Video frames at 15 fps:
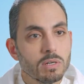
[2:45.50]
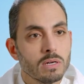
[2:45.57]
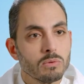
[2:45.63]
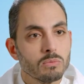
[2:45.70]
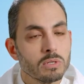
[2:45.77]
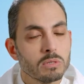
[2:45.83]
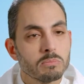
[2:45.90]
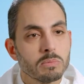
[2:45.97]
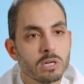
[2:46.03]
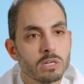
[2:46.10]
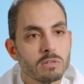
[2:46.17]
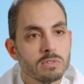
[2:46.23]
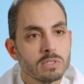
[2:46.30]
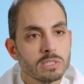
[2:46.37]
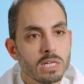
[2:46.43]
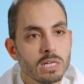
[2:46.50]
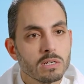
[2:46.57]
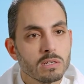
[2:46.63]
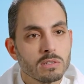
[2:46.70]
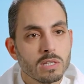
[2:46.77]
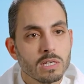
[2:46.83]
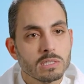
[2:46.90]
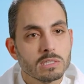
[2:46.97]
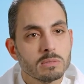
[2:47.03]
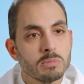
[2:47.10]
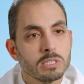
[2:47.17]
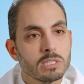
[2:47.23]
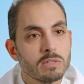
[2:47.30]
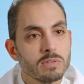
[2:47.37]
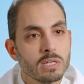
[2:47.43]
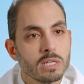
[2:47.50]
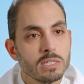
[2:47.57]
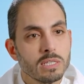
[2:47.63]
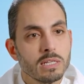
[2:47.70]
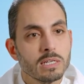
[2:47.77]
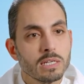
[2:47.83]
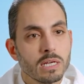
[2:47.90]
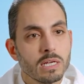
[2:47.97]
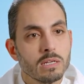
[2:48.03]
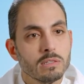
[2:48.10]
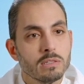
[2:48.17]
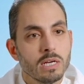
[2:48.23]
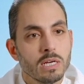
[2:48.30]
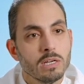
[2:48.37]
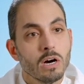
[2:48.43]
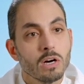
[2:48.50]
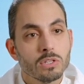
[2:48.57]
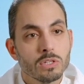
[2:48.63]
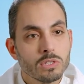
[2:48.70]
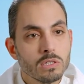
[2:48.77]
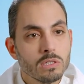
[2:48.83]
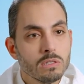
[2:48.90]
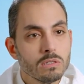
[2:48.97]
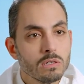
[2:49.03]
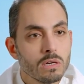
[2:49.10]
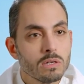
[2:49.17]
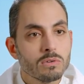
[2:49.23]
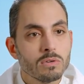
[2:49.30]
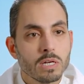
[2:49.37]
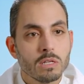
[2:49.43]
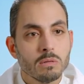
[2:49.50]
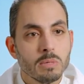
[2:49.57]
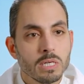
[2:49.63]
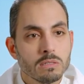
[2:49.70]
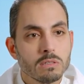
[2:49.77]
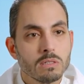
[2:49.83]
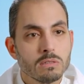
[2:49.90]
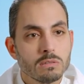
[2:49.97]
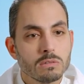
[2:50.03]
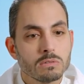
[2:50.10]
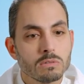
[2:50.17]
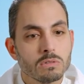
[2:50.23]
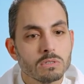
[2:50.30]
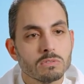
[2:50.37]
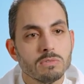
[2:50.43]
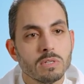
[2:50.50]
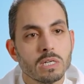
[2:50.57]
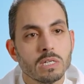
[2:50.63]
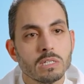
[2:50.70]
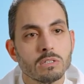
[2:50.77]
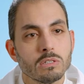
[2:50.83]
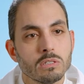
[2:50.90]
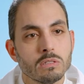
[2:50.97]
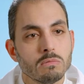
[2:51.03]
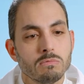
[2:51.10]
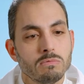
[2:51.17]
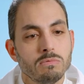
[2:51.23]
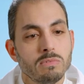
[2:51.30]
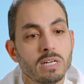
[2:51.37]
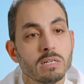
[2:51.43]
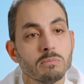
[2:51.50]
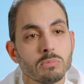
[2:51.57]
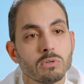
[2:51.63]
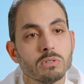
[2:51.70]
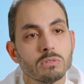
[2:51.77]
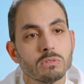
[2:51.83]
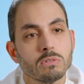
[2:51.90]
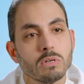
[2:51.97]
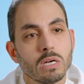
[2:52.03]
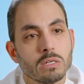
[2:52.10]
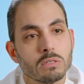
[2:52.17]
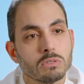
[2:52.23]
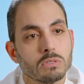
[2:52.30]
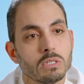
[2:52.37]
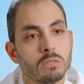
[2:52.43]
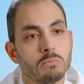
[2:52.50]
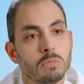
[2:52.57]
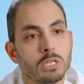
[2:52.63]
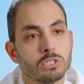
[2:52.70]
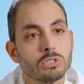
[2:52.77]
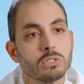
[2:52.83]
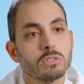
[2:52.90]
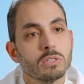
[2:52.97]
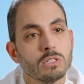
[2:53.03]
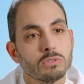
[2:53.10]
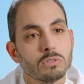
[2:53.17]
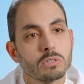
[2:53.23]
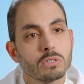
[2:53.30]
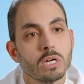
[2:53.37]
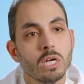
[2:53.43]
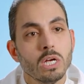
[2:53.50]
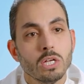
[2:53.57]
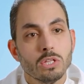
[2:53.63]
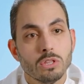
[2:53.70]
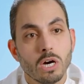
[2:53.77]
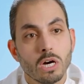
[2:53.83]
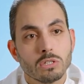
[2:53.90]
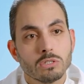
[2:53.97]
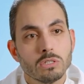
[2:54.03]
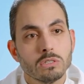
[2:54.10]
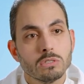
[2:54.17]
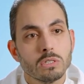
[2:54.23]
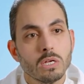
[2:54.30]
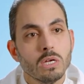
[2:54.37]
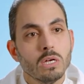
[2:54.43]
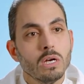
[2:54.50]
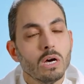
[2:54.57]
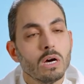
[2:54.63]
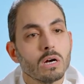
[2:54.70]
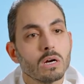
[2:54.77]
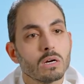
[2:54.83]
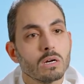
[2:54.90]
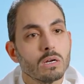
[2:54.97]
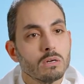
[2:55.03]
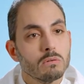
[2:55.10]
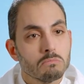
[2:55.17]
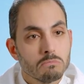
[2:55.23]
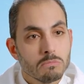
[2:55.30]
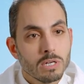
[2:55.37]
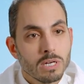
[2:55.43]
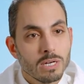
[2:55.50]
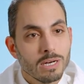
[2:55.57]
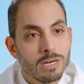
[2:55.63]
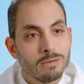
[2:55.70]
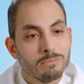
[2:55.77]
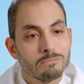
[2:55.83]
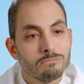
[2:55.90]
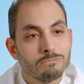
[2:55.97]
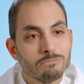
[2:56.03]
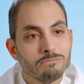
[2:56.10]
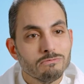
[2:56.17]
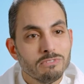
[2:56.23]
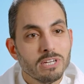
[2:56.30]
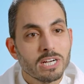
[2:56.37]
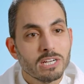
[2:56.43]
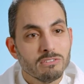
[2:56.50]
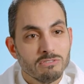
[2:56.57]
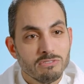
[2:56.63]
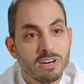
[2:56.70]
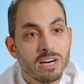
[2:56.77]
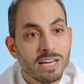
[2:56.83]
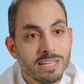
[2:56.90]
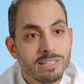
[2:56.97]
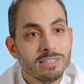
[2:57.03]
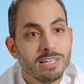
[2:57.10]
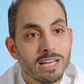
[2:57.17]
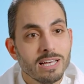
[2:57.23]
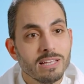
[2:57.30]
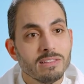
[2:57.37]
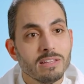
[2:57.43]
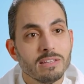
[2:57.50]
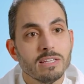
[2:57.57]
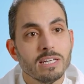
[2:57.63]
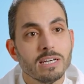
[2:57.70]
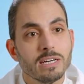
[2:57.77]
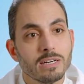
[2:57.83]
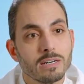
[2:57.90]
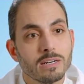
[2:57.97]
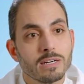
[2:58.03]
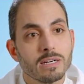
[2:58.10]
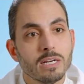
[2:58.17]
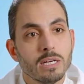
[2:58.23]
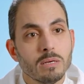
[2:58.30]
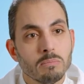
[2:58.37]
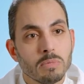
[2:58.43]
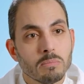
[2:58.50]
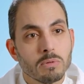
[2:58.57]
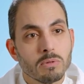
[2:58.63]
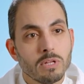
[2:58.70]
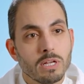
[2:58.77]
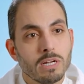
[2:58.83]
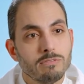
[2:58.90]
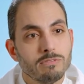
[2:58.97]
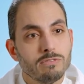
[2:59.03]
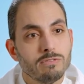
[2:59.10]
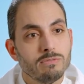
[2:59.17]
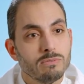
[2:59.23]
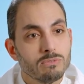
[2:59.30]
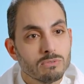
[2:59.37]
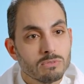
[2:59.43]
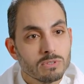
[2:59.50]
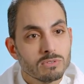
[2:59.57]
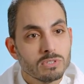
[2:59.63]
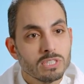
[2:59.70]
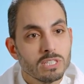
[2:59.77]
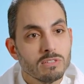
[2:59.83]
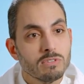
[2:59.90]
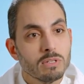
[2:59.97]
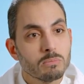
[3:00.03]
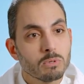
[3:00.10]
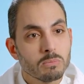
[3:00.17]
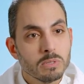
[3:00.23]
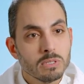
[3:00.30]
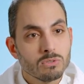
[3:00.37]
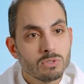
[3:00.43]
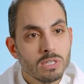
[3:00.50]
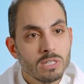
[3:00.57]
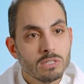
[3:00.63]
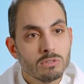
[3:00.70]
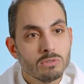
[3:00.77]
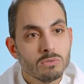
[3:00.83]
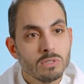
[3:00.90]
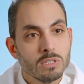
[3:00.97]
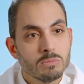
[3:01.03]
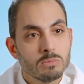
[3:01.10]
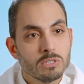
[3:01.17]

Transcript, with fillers: uh, we're part of a center that's specifically dedicated and audited on a regular basis. So it's very good, very important to actually make sure that your doctors are um, verified and that they are people that have received appropriate training to do these